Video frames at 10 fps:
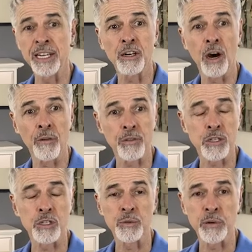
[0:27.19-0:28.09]
an offer
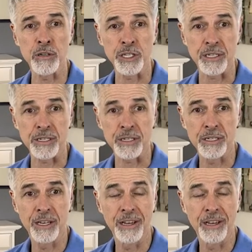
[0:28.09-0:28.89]
to purchase.